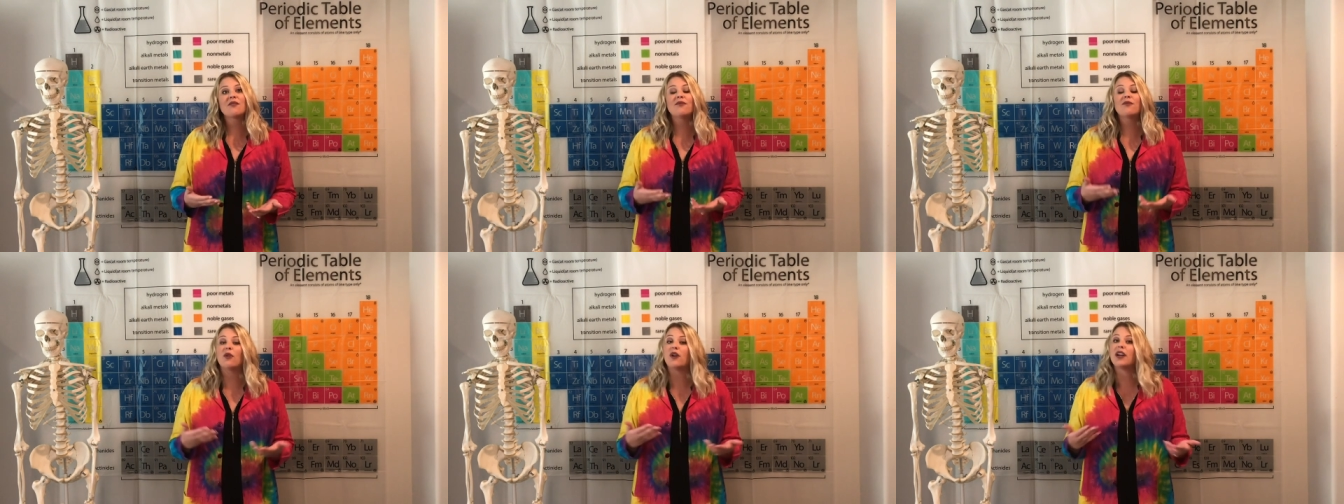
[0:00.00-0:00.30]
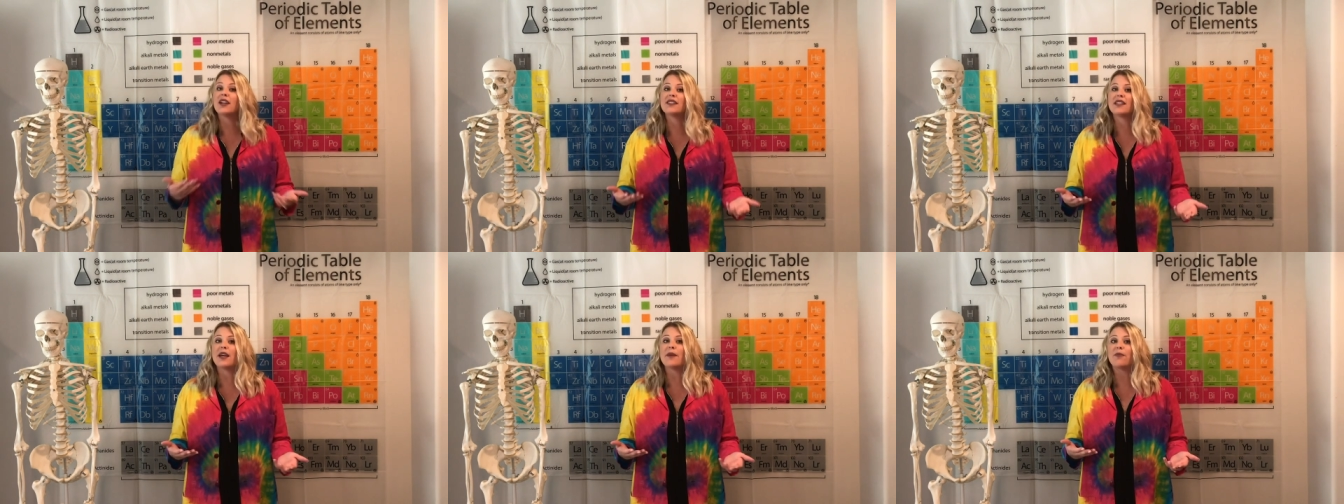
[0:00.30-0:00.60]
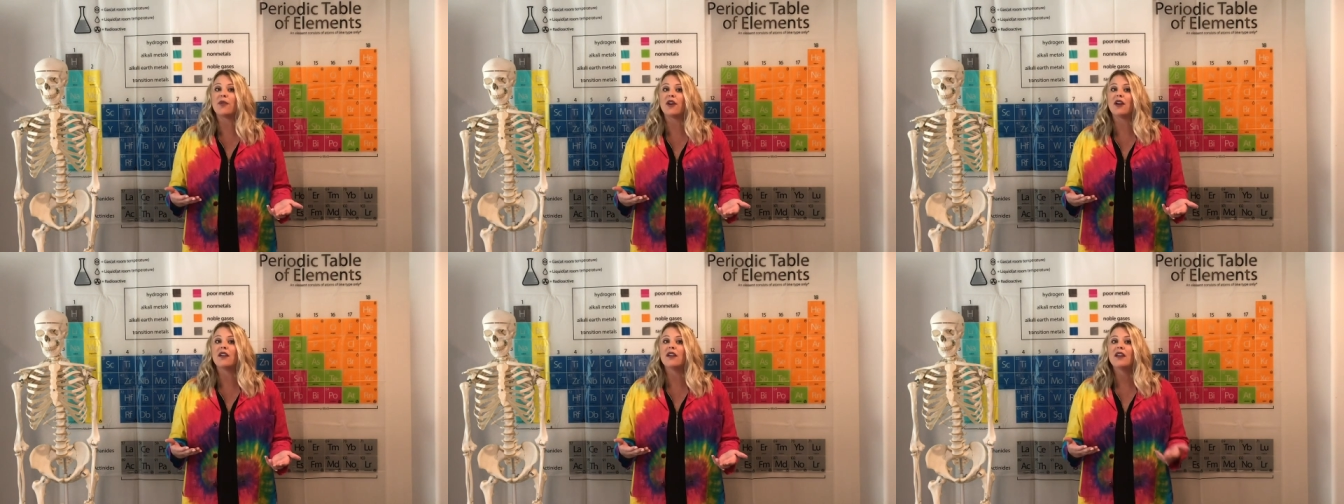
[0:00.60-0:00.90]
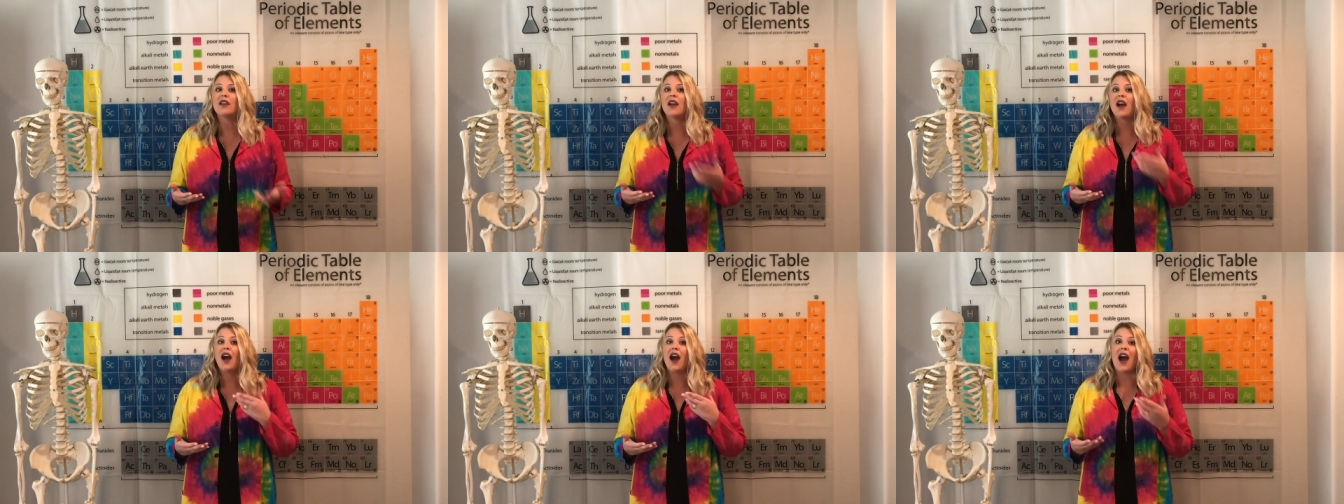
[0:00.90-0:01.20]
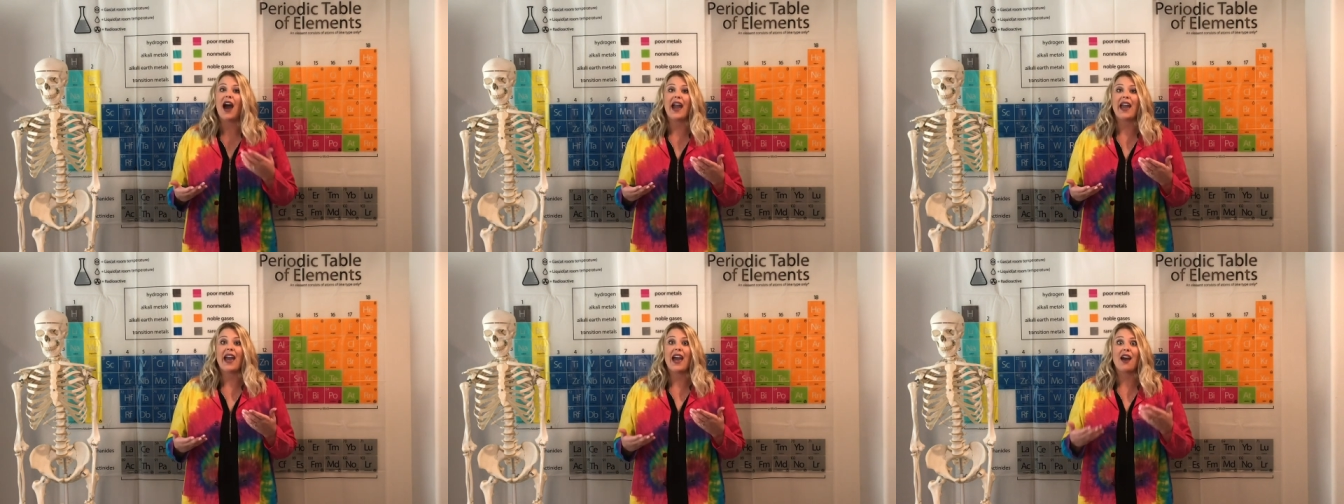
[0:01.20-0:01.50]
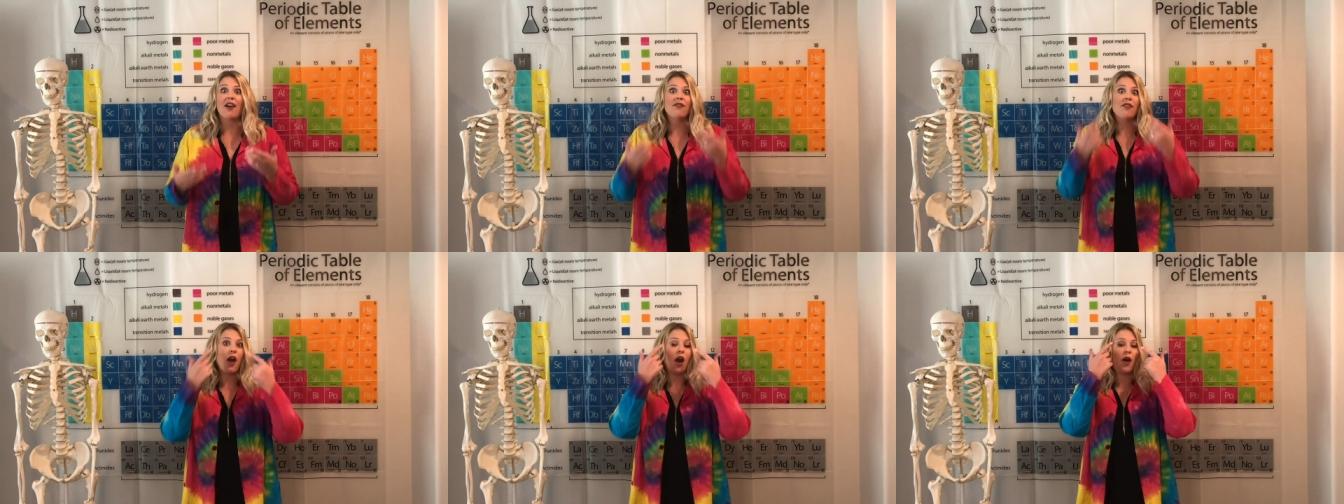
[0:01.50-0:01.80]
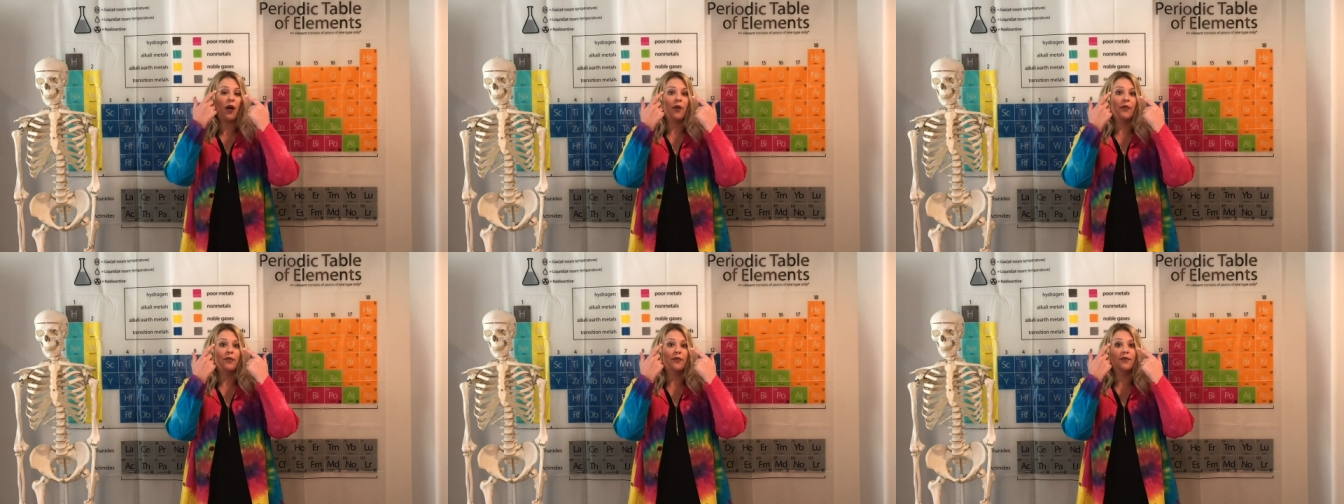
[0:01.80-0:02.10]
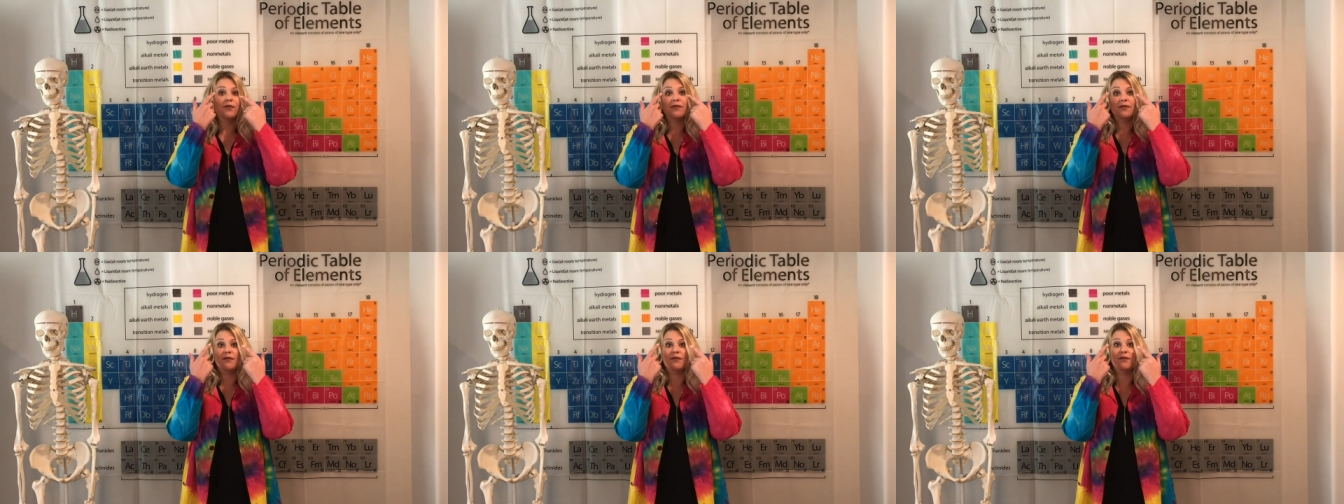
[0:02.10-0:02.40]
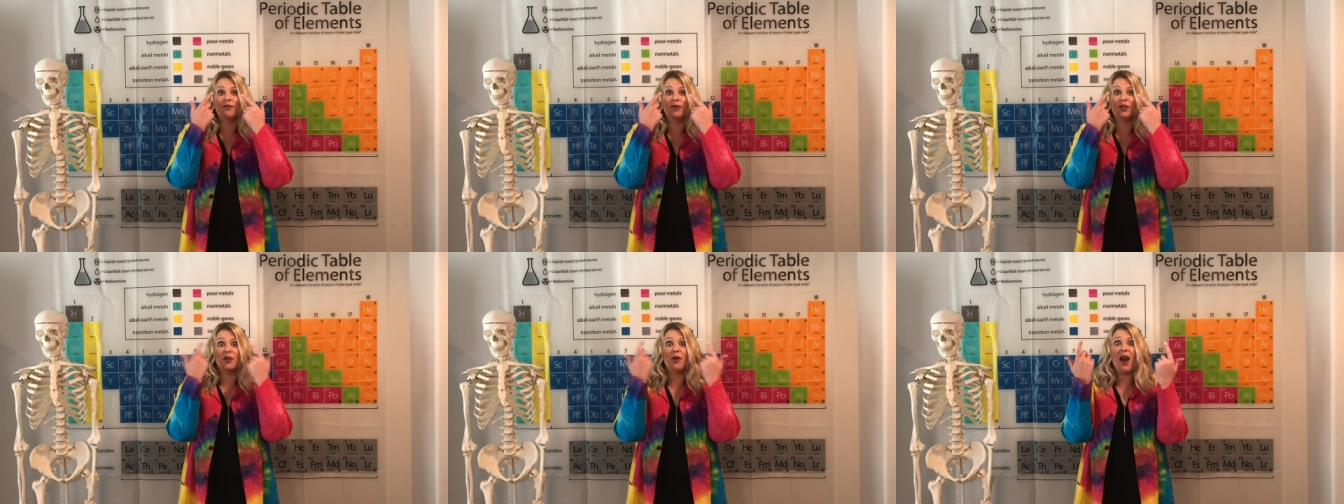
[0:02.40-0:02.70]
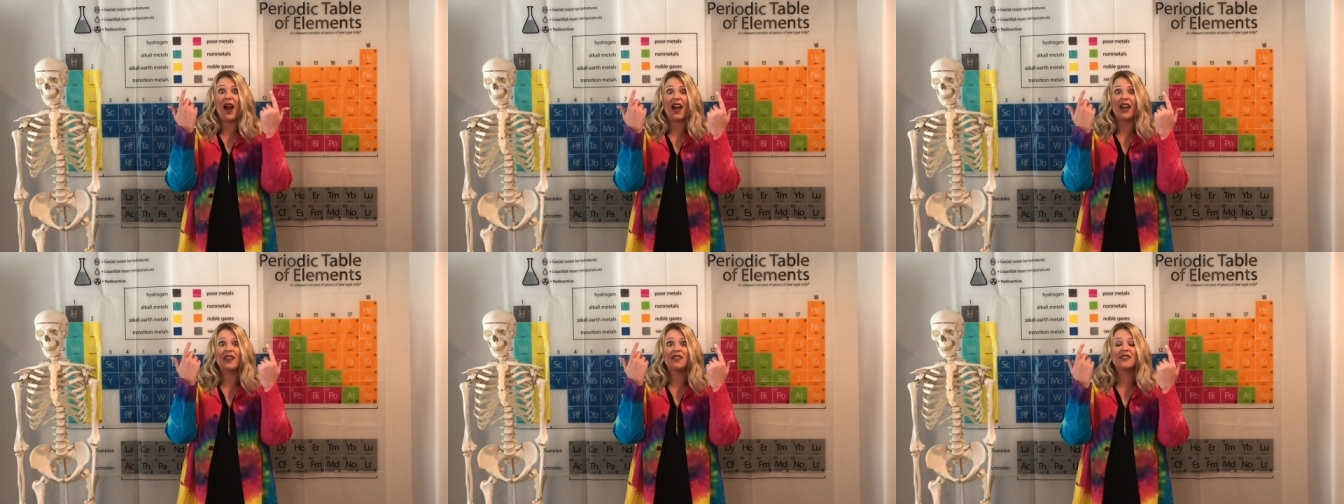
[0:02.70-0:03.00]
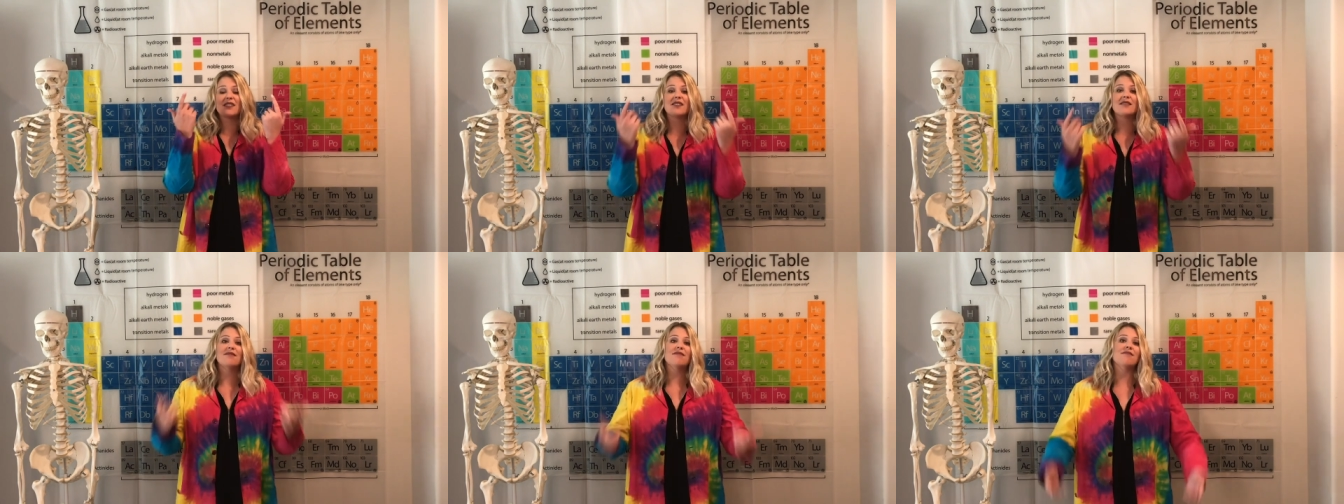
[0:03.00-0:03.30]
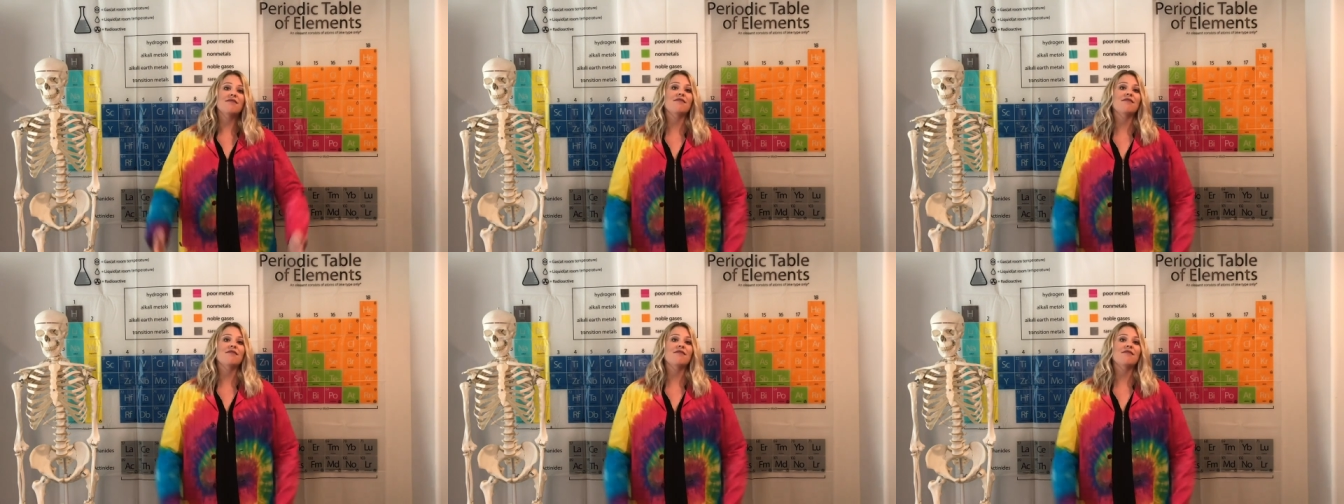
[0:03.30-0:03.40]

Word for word: For example, I have blue eyes.